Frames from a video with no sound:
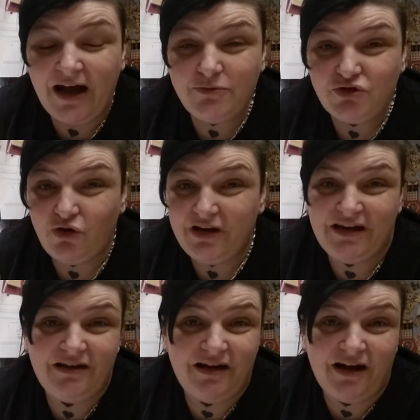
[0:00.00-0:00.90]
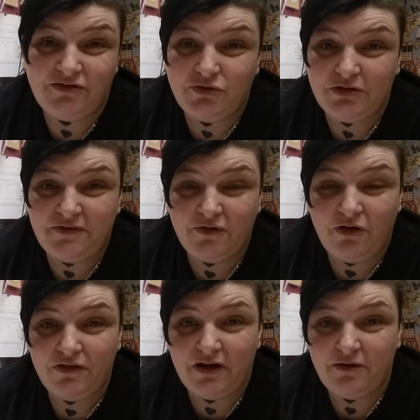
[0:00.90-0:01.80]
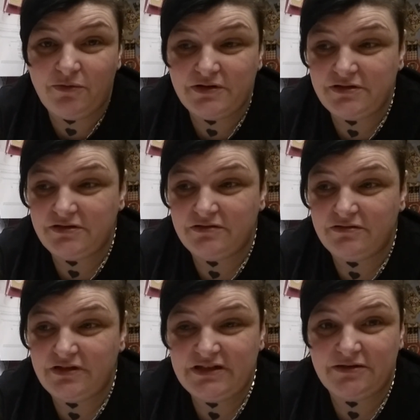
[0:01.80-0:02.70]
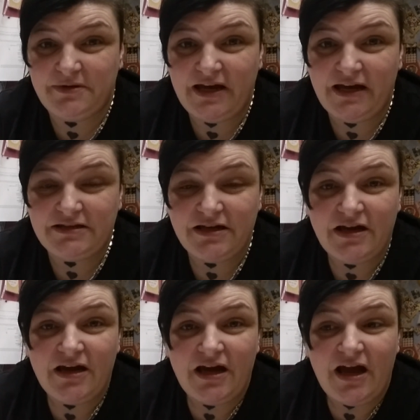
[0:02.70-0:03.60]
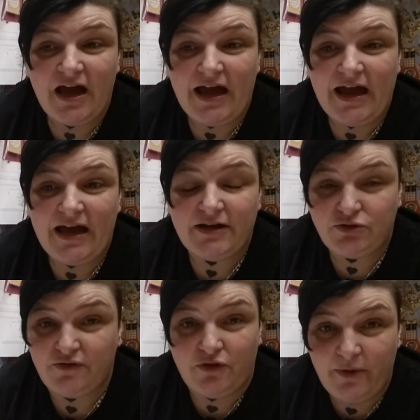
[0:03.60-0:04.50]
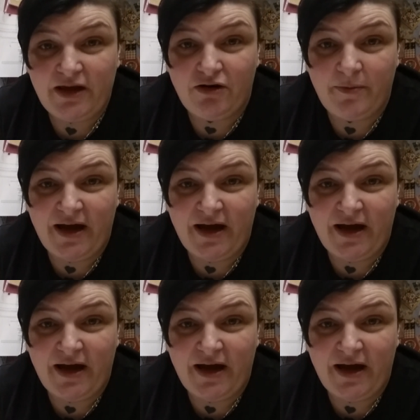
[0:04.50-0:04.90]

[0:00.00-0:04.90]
I'm sorry, I totally forgot that it was Easter weekend. Uh, so if you're waiting on a